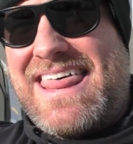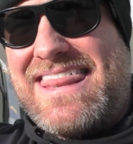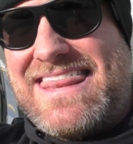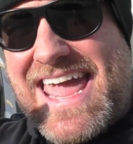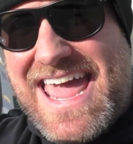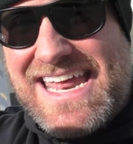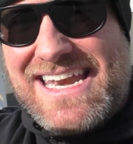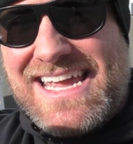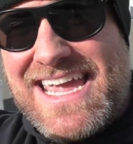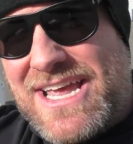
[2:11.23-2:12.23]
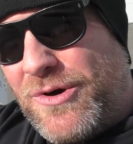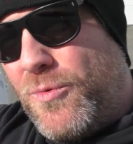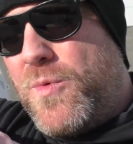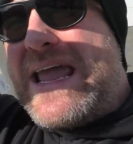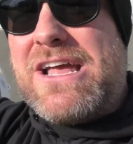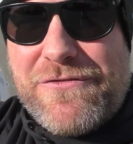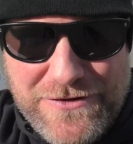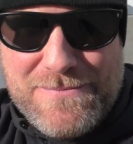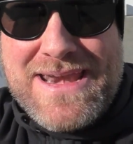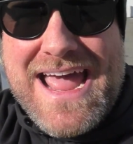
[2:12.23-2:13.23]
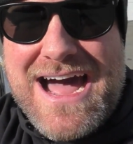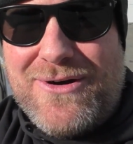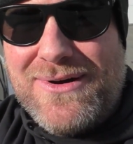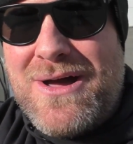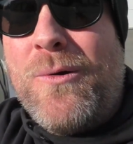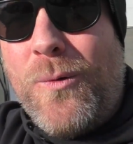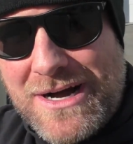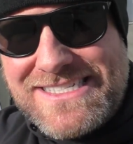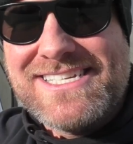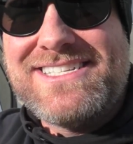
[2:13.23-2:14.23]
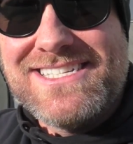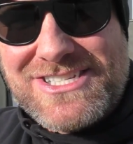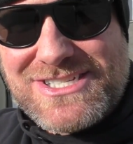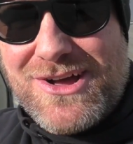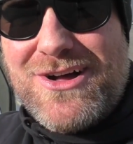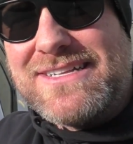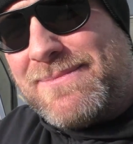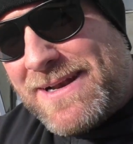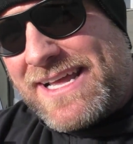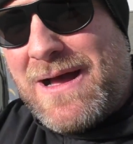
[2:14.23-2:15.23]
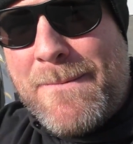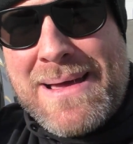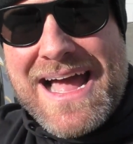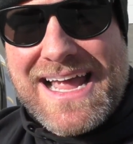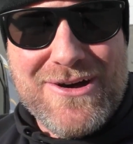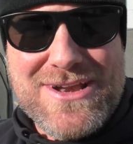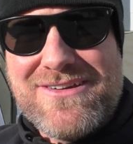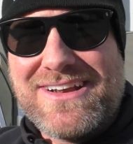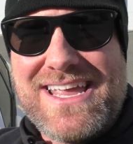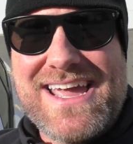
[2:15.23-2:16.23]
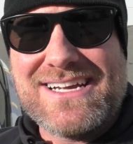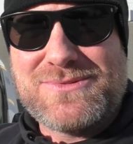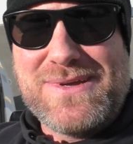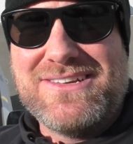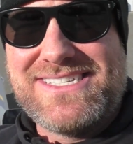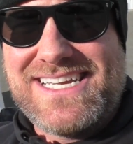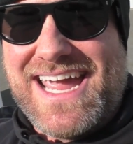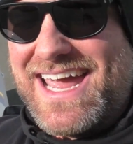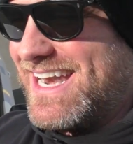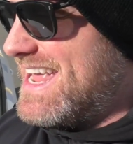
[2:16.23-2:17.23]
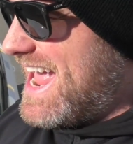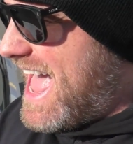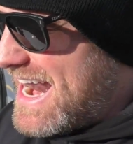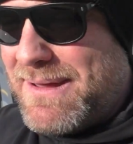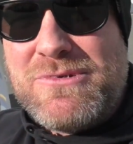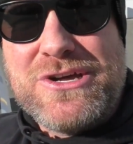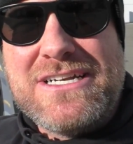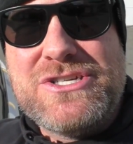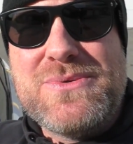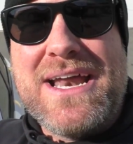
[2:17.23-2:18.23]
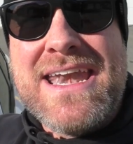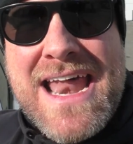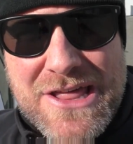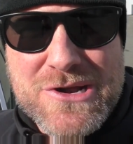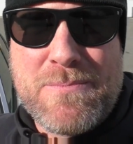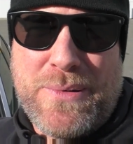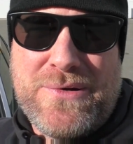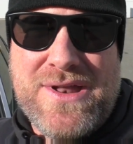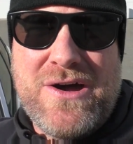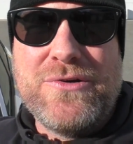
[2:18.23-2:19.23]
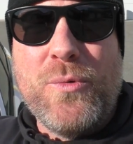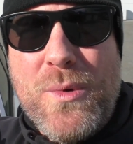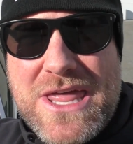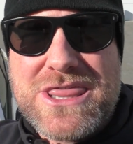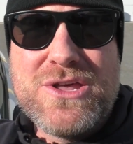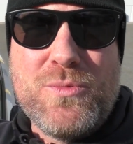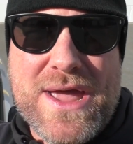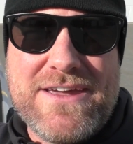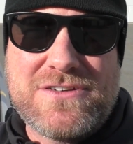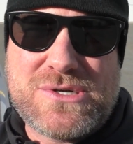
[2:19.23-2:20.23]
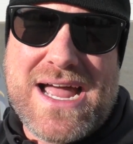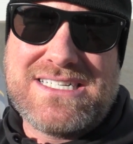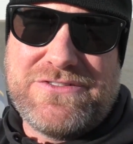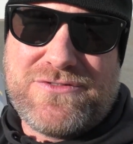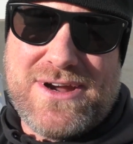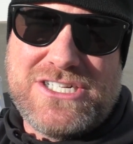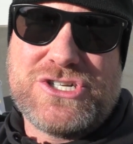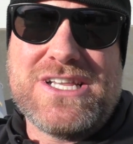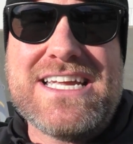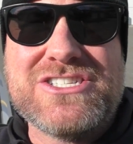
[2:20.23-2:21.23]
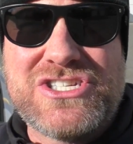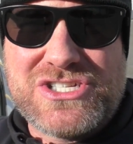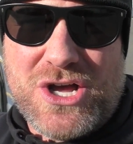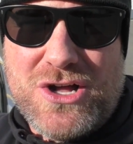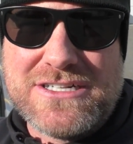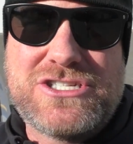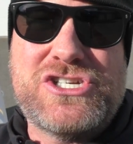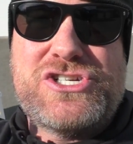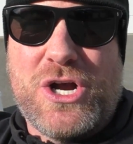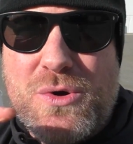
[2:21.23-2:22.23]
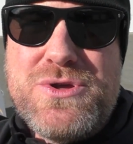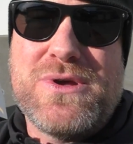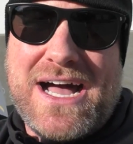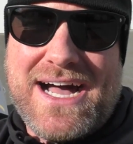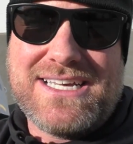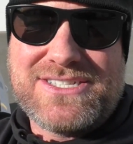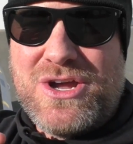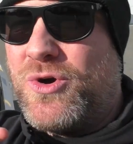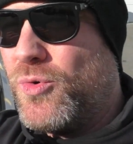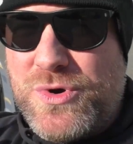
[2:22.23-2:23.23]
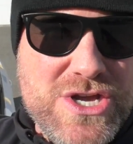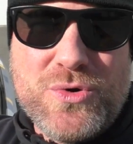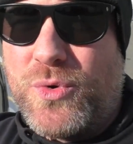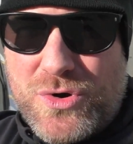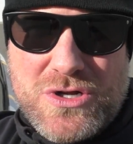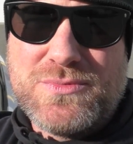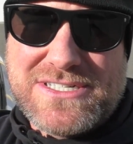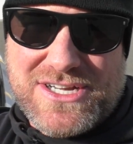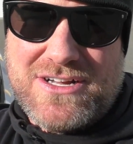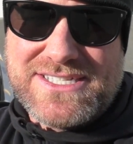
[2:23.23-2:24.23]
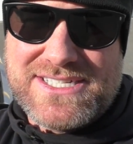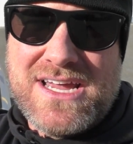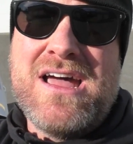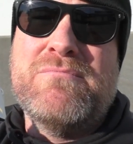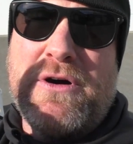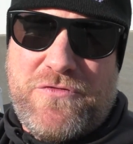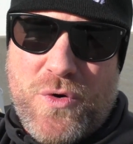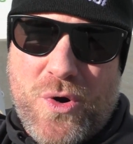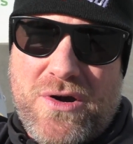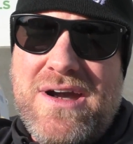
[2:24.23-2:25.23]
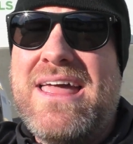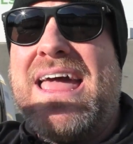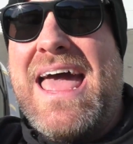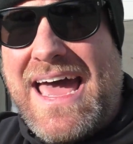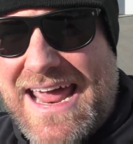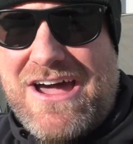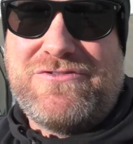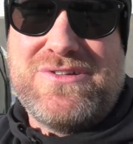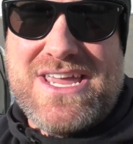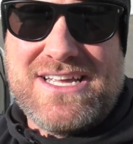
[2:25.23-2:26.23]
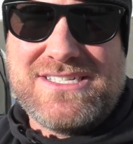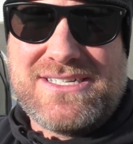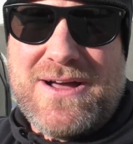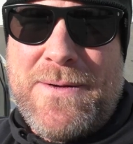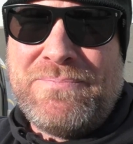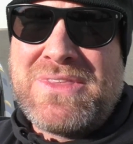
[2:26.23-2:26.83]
Then, in a week from now, once it's installed, I'm gonna come back out here to KX Wheels again, and I'm gonna do another burnout with the Wavetrac differential installed to show you guys real world results before and after the install.